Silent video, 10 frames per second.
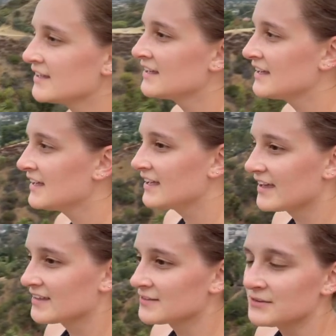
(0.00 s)
This
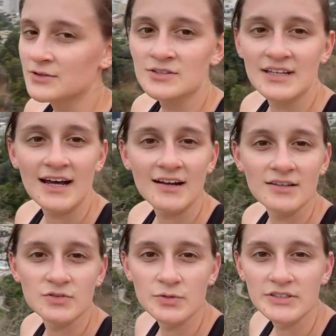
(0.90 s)
view is out of this
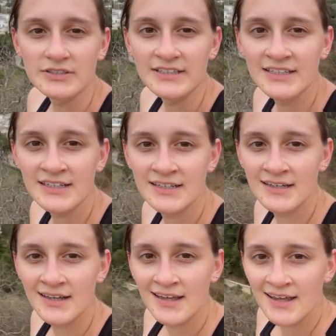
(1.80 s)
world.
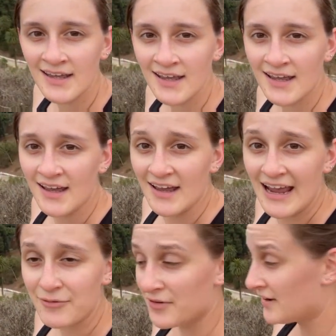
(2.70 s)
And
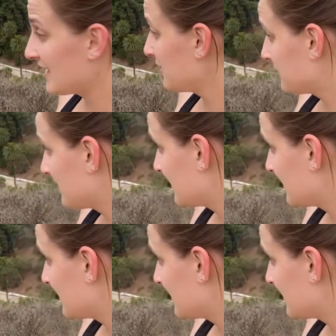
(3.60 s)
we're not even